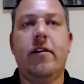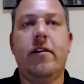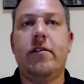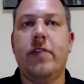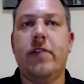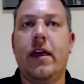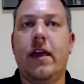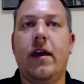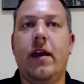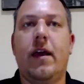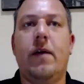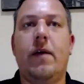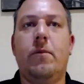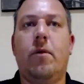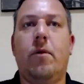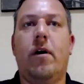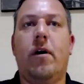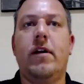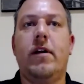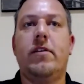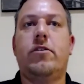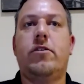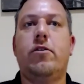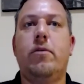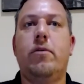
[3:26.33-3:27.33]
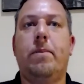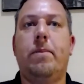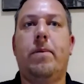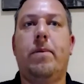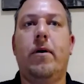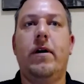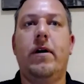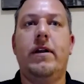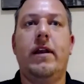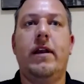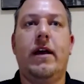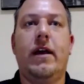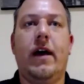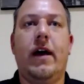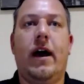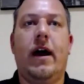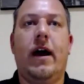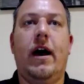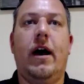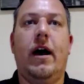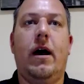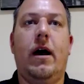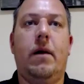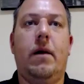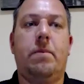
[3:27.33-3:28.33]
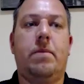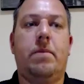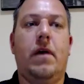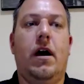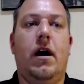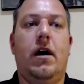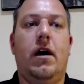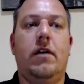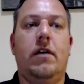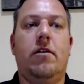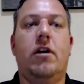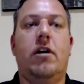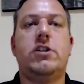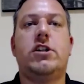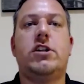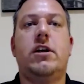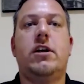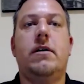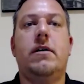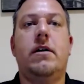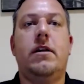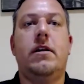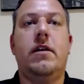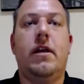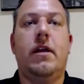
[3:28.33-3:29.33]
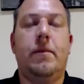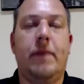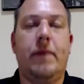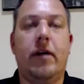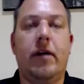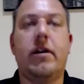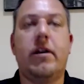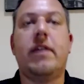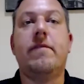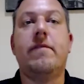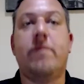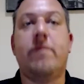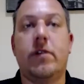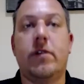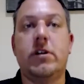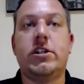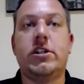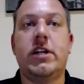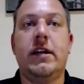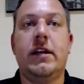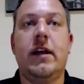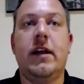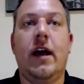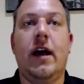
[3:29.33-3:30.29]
They wanted to launch an American version